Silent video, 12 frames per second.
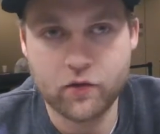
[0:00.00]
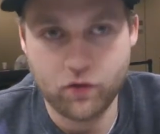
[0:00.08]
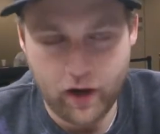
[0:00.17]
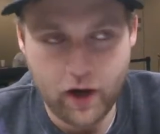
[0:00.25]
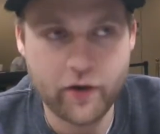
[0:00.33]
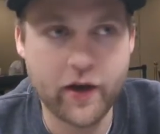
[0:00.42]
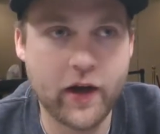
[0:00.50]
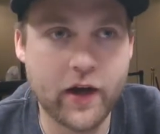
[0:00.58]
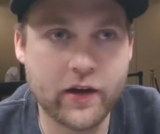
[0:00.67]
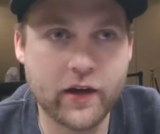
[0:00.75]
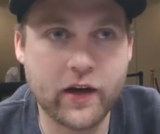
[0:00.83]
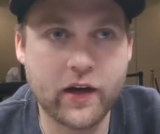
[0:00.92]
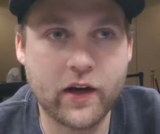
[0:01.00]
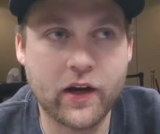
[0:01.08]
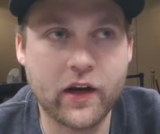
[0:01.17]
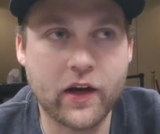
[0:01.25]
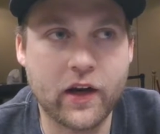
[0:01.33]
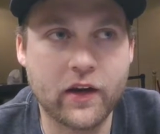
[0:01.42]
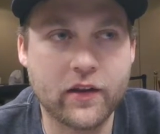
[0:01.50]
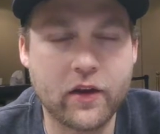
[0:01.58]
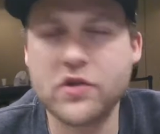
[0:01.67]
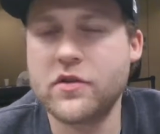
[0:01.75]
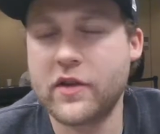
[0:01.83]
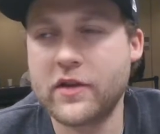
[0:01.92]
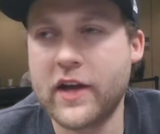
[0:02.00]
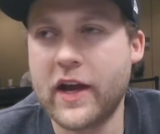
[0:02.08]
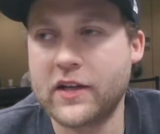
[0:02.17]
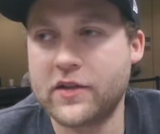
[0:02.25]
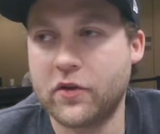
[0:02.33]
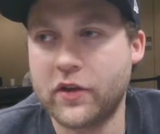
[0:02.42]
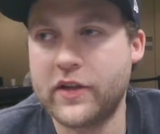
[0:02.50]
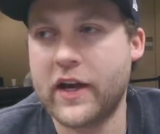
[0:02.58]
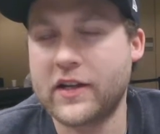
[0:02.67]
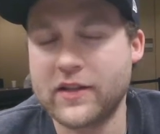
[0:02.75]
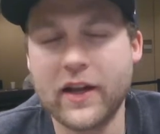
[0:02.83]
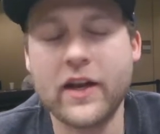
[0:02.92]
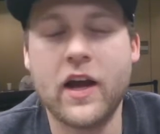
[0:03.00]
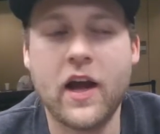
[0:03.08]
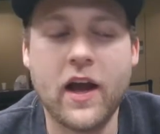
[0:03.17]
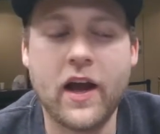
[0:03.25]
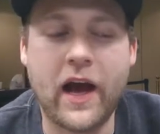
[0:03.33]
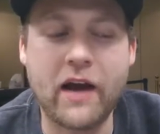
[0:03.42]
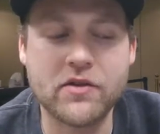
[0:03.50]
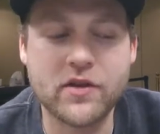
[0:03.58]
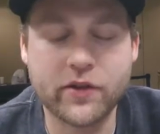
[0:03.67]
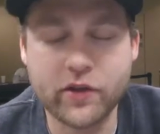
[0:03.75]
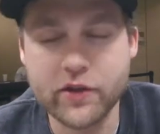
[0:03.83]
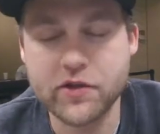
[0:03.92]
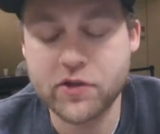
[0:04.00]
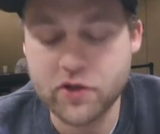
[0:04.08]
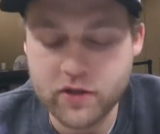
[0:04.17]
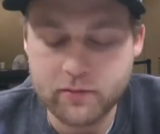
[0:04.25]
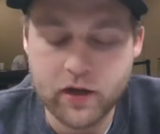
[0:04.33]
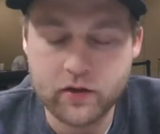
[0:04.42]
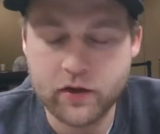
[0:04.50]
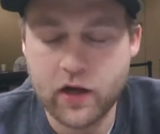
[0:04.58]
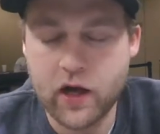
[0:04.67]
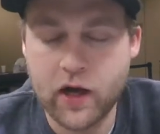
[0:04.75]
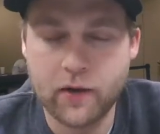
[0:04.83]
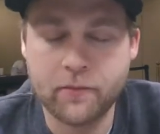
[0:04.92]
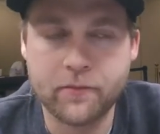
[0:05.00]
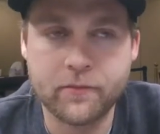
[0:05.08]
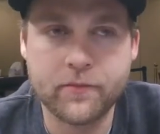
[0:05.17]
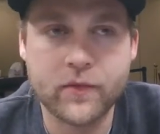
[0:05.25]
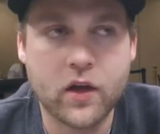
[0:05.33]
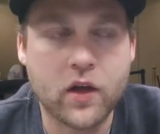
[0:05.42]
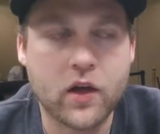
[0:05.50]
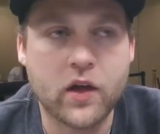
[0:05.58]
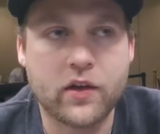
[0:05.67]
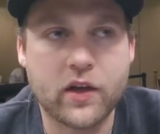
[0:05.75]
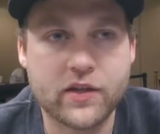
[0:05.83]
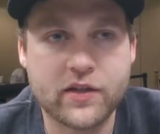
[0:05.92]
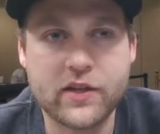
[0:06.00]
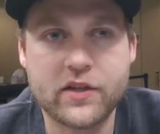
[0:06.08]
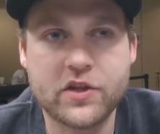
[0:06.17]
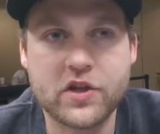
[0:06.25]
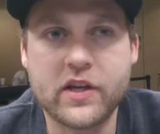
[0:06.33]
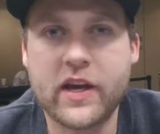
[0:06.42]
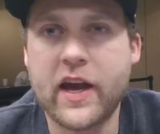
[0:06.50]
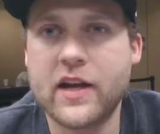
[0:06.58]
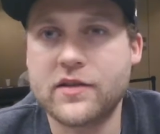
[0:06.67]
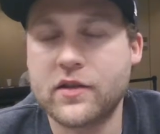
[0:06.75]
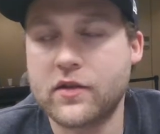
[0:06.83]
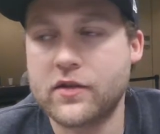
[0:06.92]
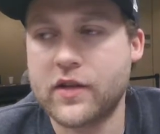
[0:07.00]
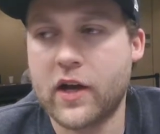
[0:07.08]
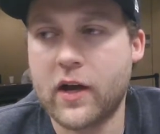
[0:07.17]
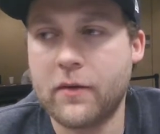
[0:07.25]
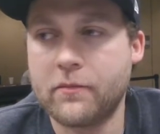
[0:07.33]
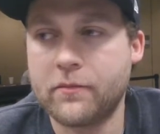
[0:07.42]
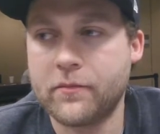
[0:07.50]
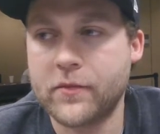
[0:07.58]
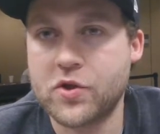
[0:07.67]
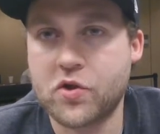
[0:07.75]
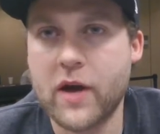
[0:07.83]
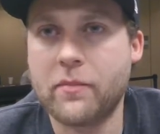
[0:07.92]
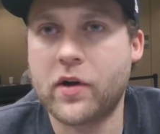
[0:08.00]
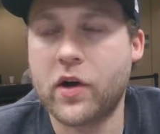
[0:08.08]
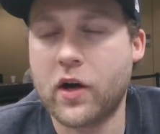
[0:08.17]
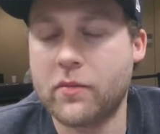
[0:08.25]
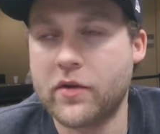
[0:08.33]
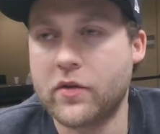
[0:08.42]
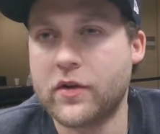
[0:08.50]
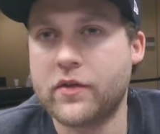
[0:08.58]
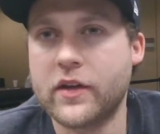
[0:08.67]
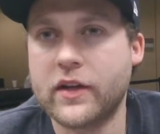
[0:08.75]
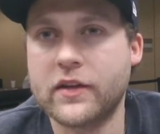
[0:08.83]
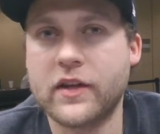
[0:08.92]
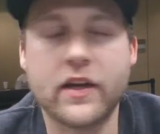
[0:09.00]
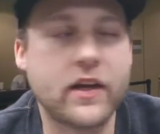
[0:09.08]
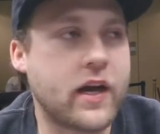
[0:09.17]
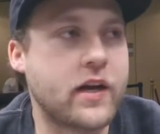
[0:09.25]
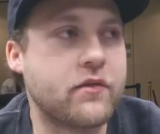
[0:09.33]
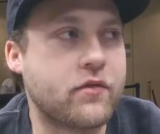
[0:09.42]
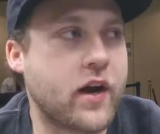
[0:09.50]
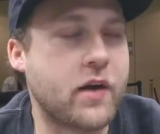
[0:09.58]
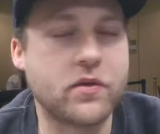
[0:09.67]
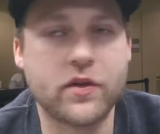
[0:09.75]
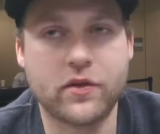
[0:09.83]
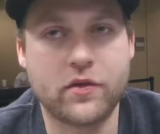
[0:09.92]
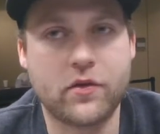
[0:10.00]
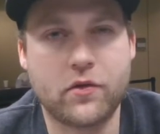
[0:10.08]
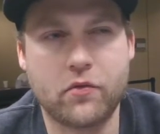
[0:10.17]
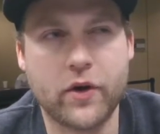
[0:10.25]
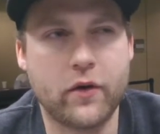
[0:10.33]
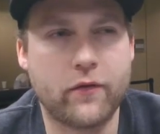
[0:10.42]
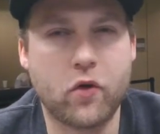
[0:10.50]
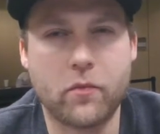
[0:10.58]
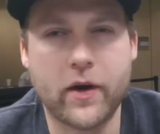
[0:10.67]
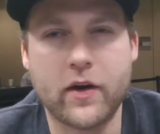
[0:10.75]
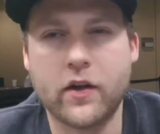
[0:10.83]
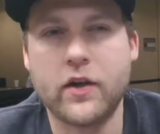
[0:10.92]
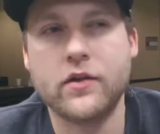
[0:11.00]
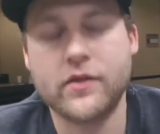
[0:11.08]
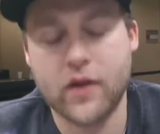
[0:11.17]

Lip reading: Groudon, and those are the only decks. And then I was a little concerned about the CCG Castle's Trampa Garbodor thing that they kind of ran with the 3 or 4 parallels.